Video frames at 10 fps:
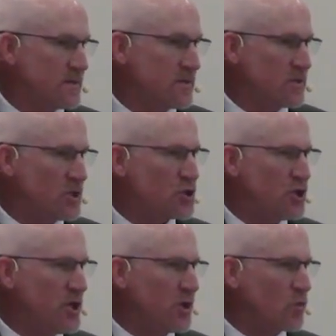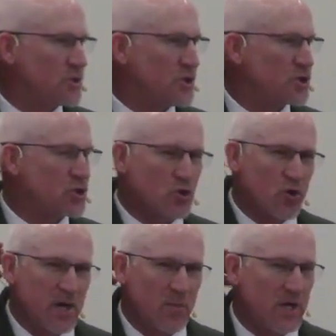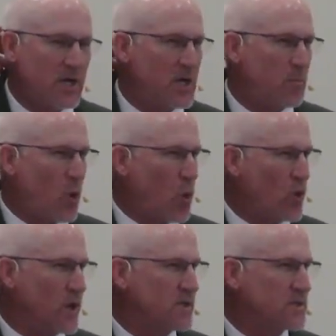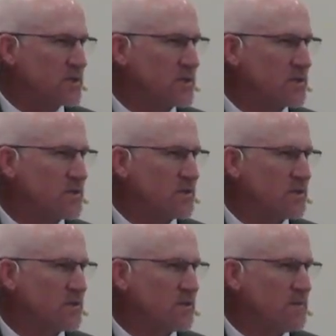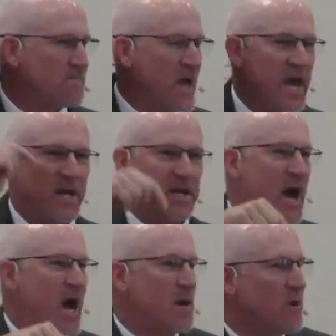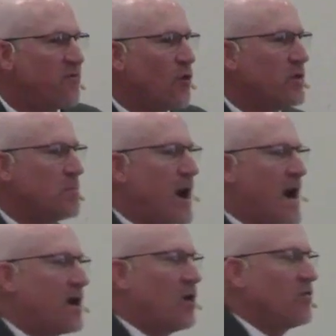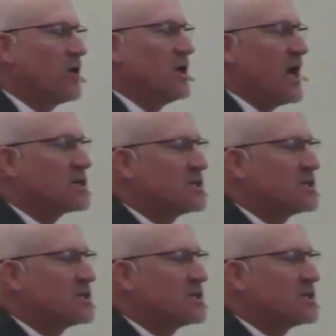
The shield was extremely important. At night before the battle on the next